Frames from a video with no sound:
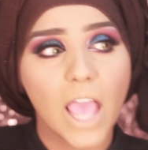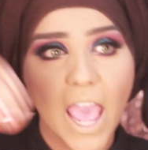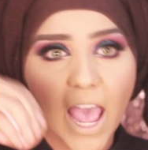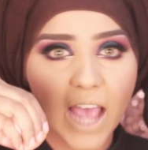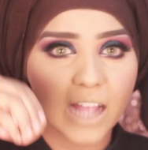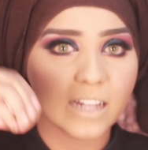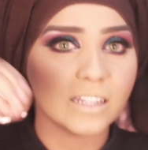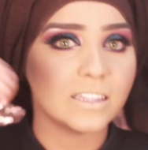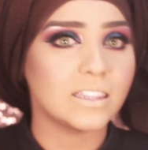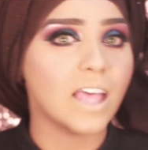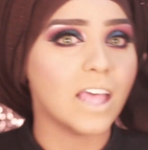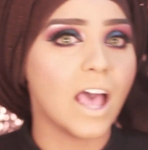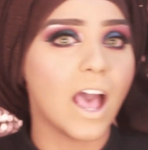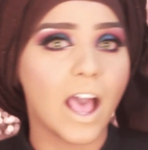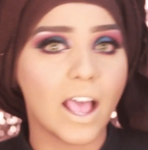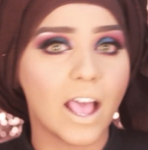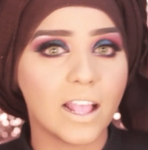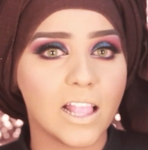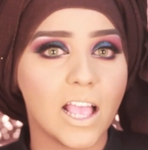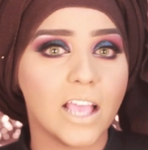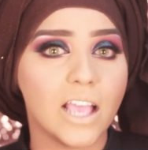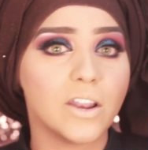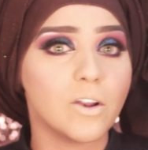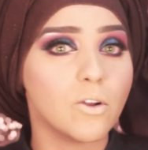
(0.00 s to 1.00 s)
add the
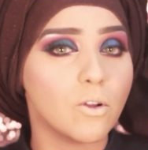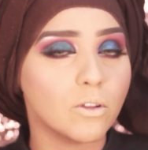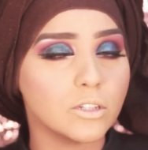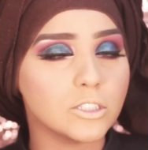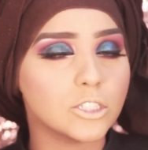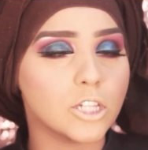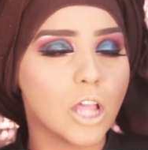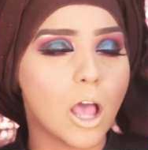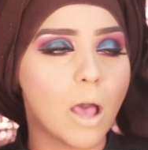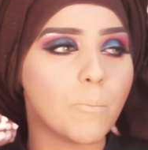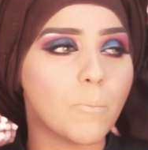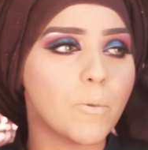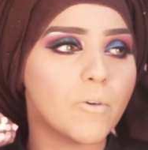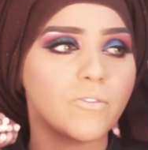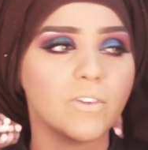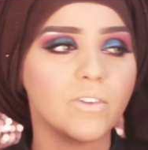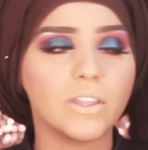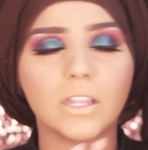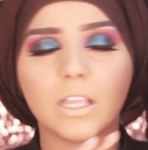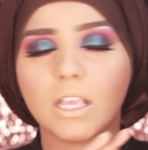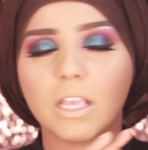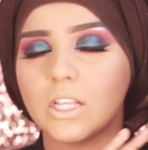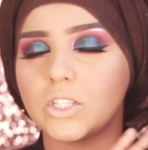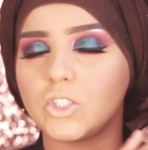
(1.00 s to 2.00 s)
highlighter on top of
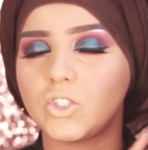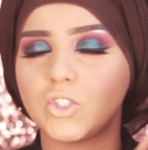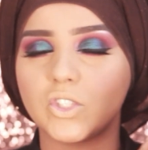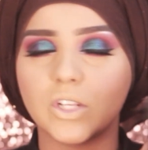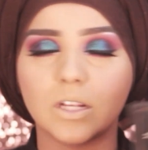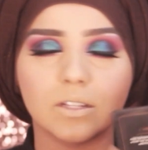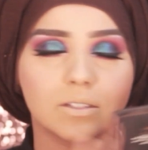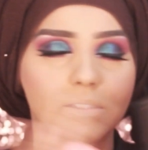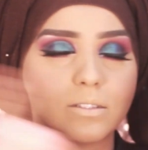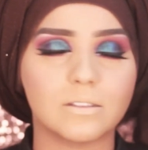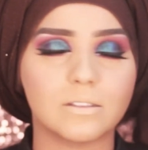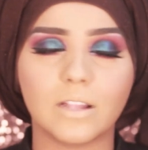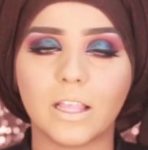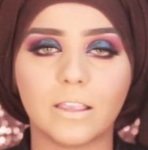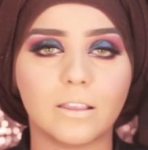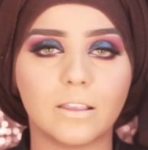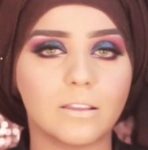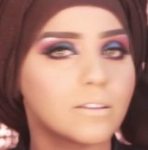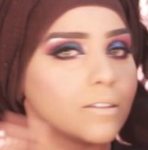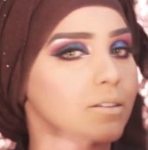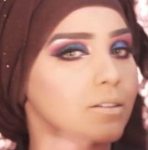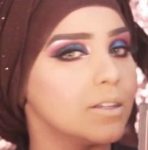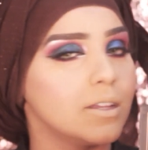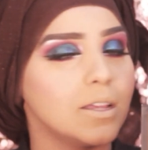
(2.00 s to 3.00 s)
it, it just like
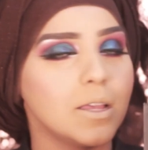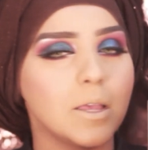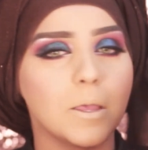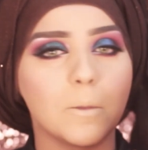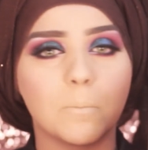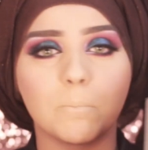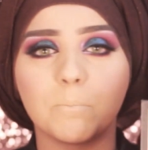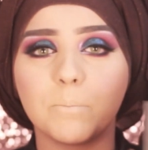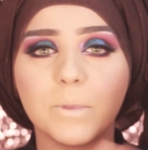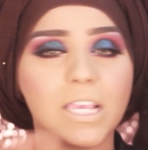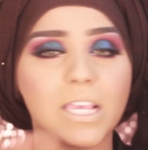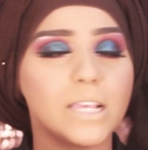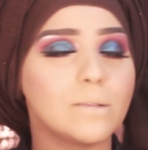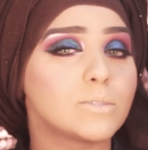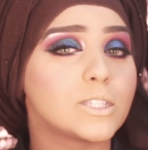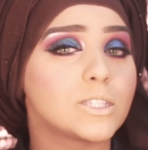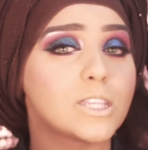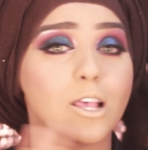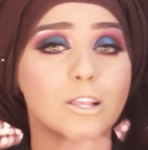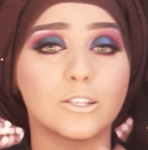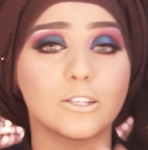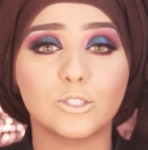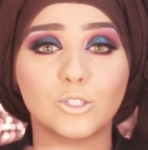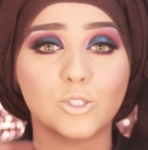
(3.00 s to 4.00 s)

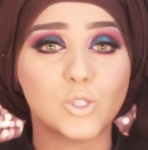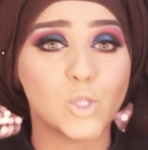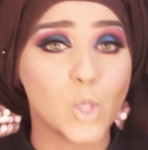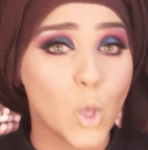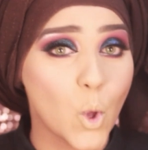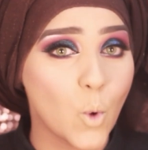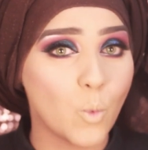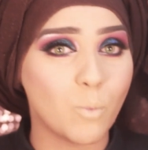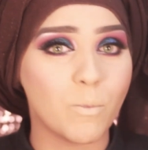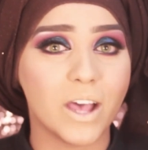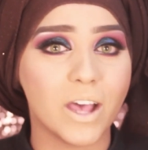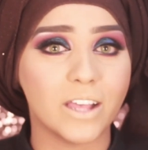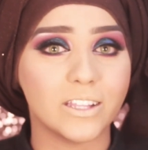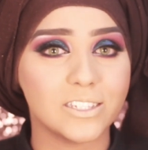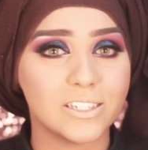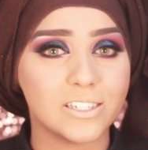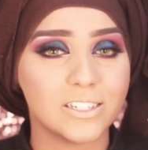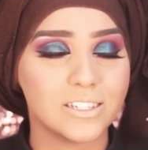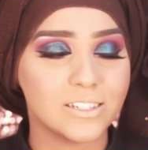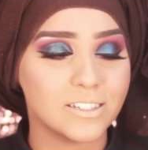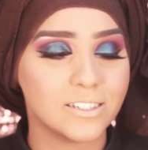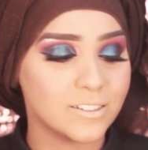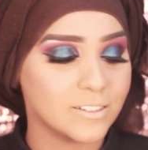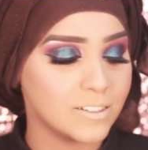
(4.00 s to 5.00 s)
beams so
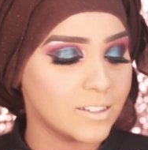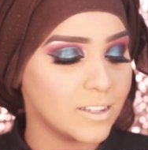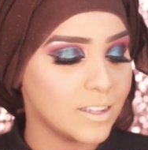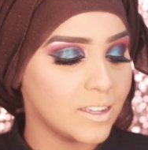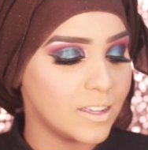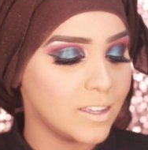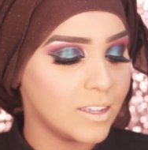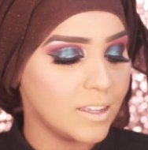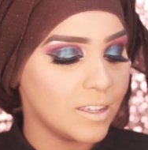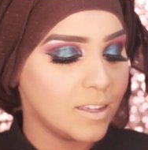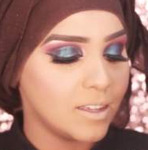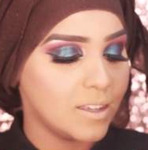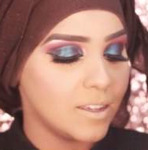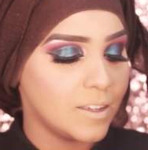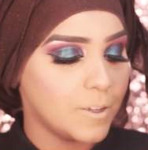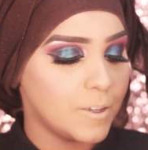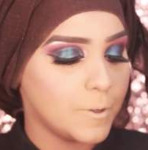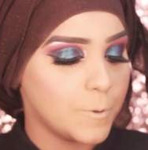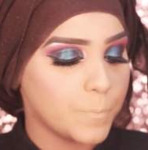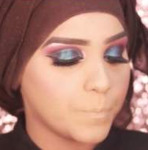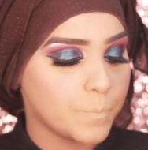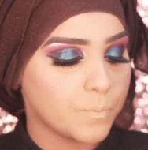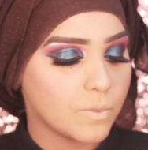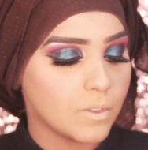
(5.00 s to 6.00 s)
much.
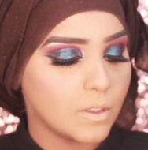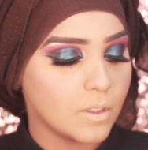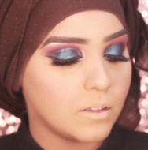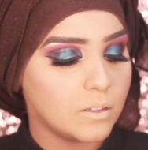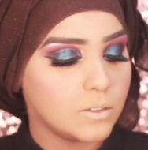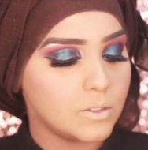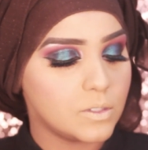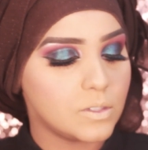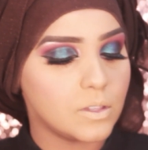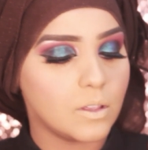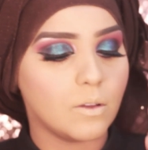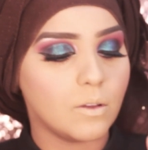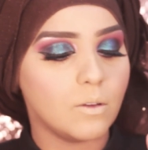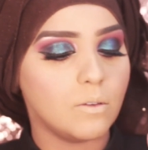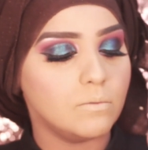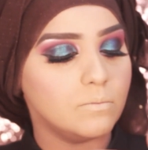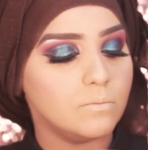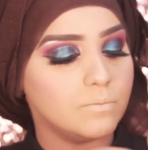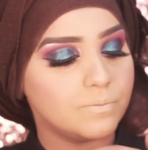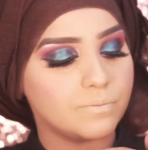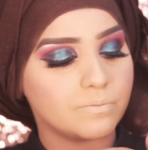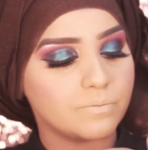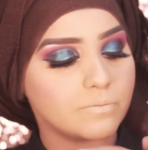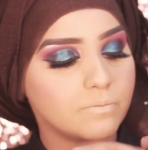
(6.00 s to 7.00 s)
So
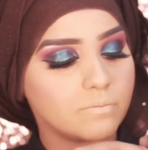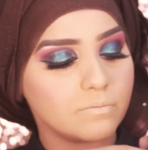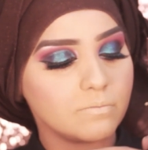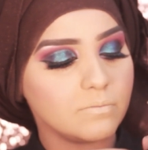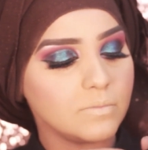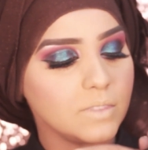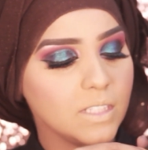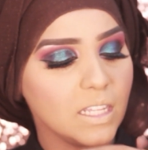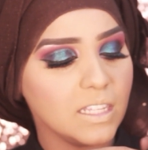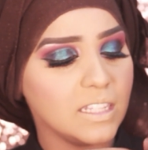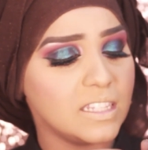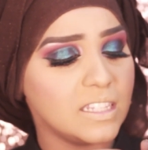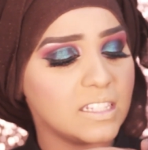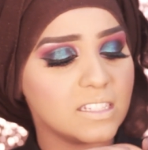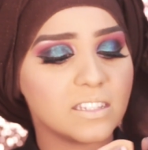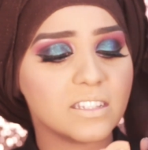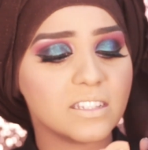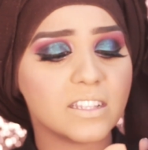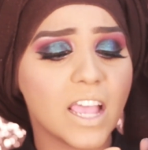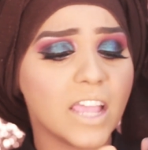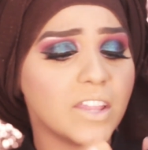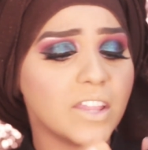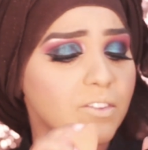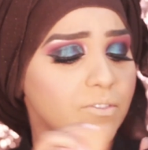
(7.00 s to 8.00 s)
this is
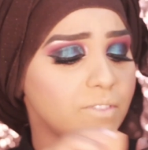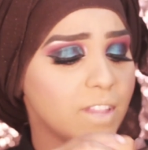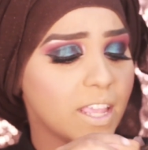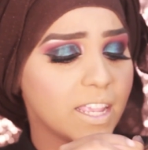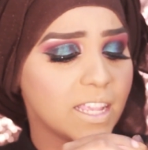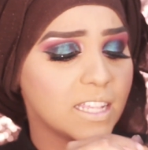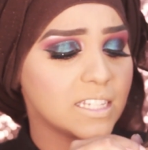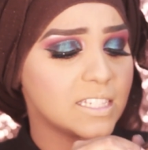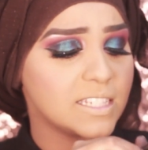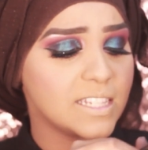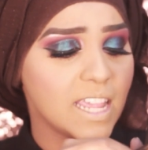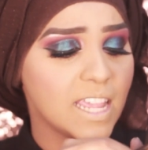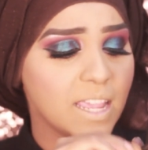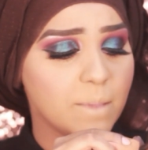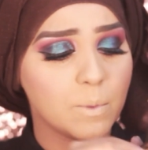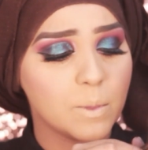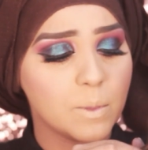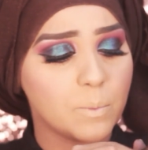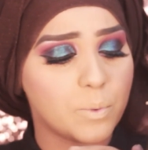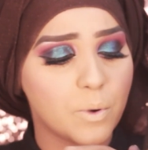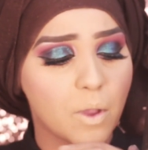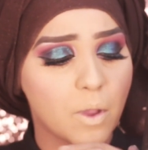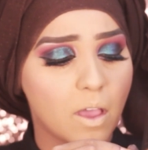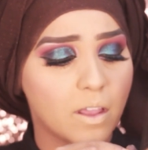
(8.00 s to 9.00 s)
kind of like a staple
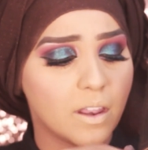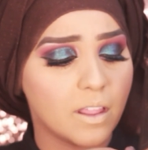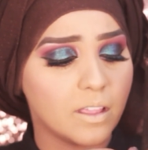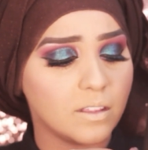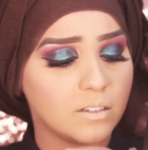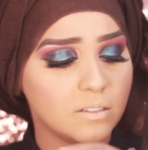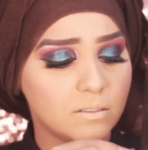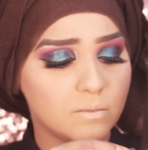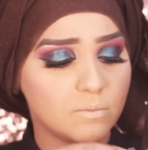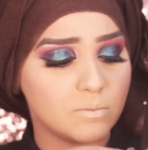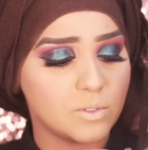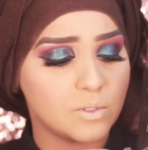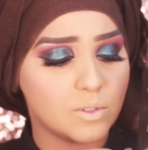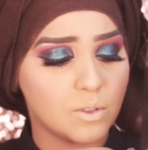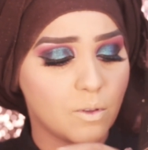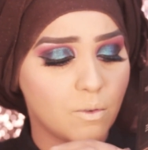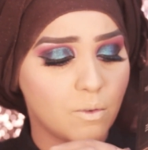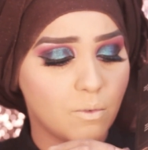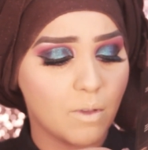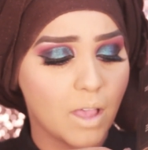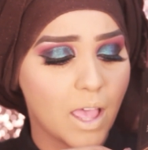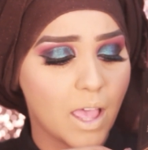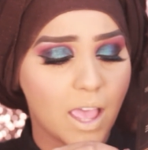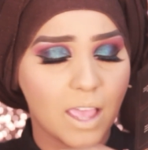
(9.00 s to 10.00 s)
product,
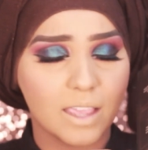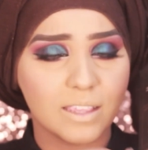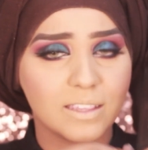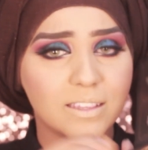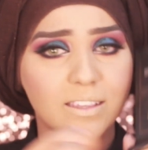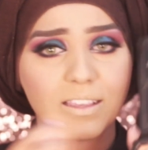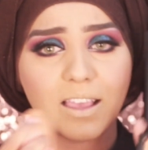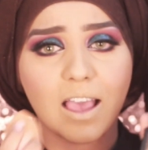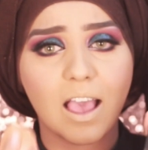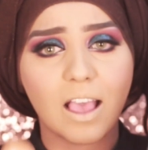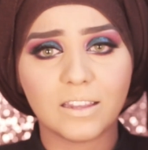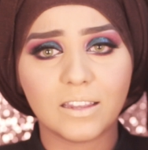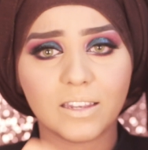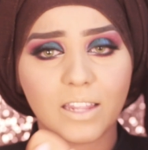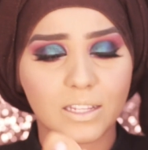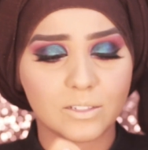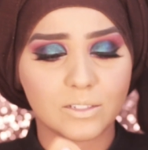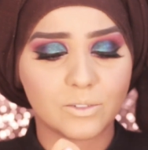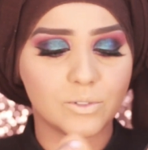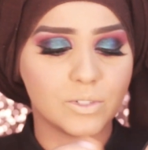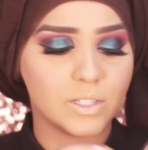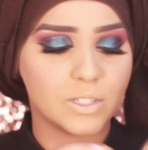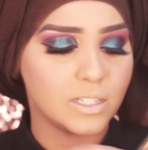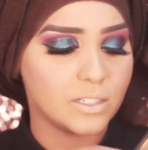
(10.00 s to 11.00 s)
so I can't
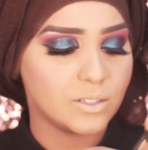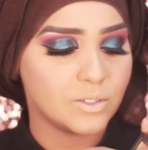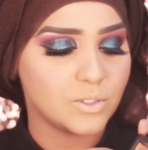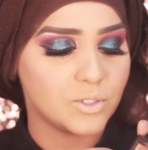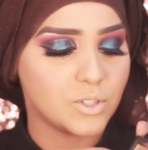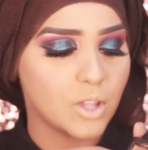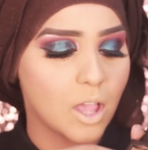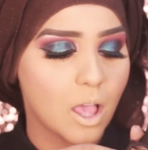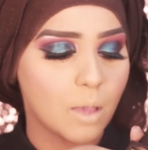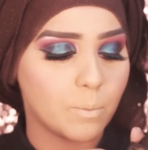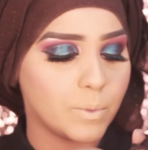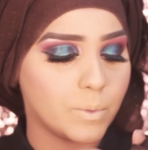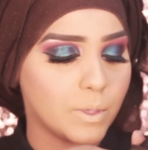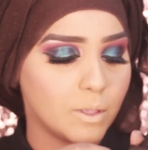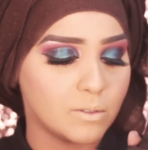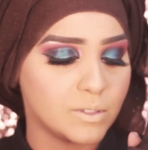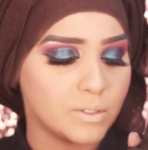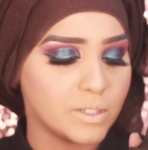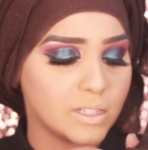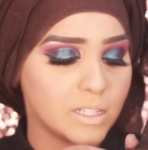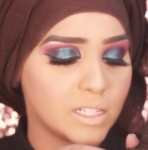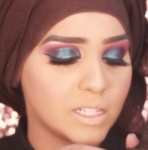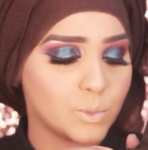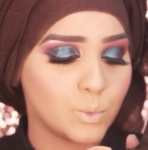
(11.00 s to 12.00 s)
actually stop
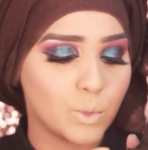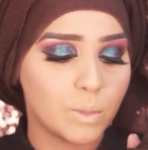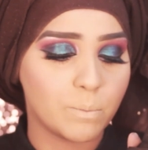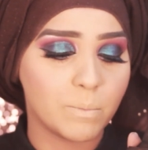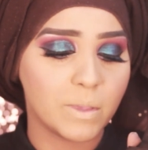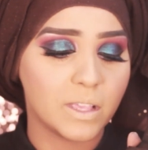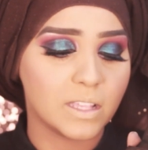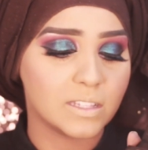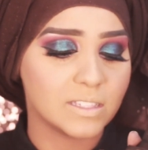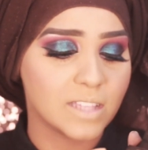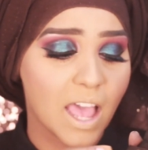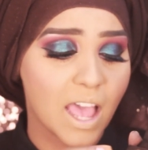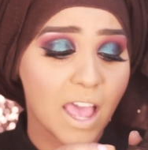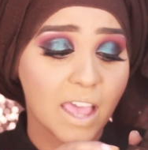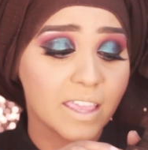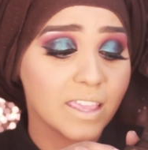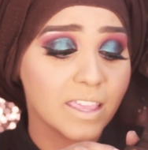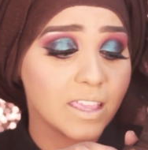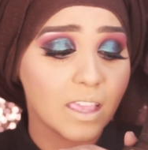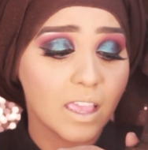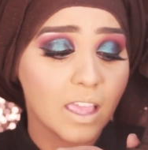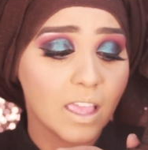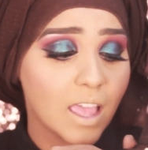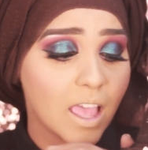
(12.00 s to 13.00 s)
using this one because
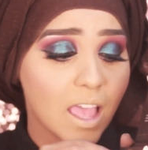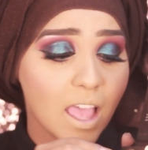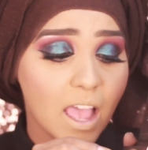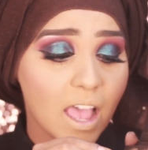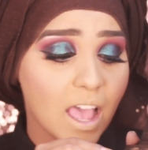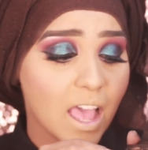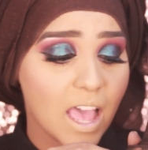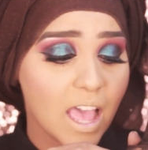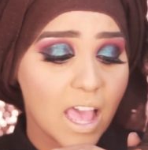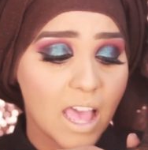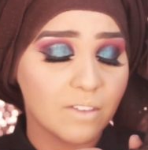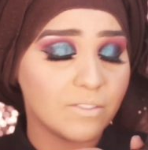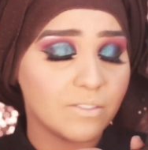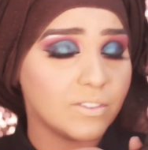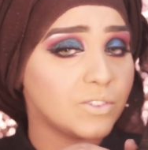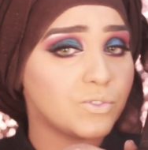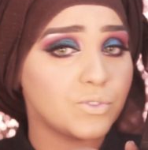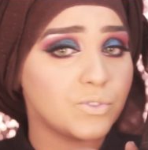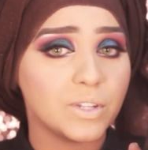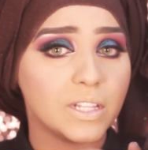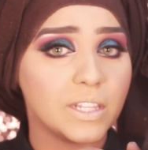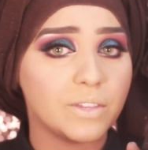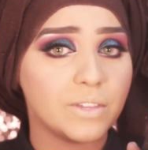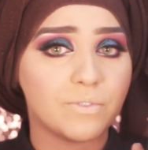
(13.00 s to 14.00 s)
I haven't
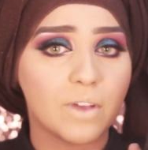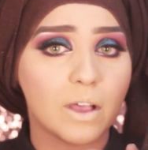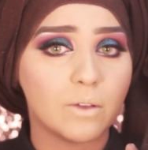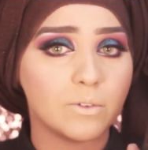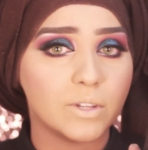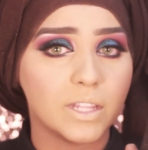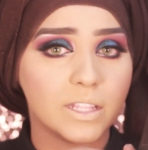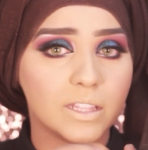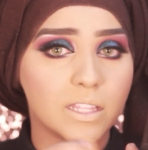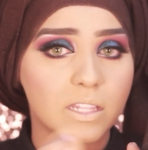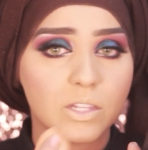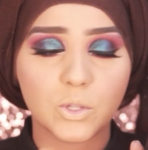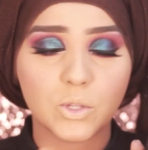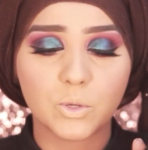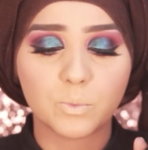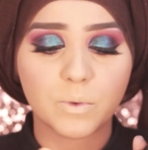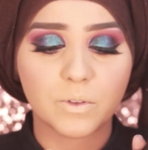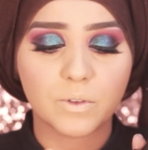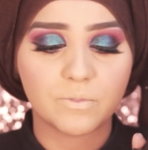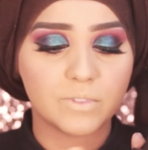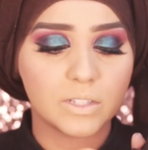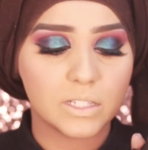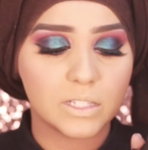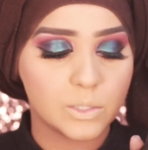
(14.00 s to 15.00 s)
really found any dupe
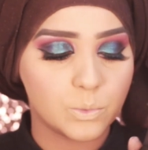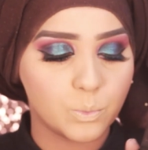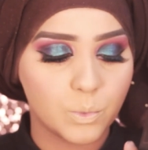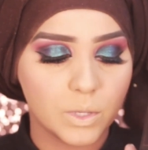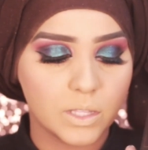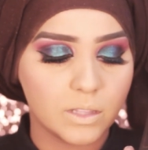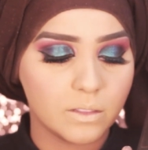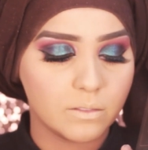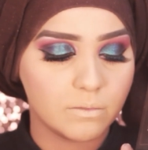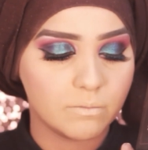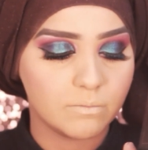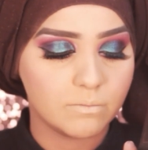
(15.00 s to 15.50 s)
of this one.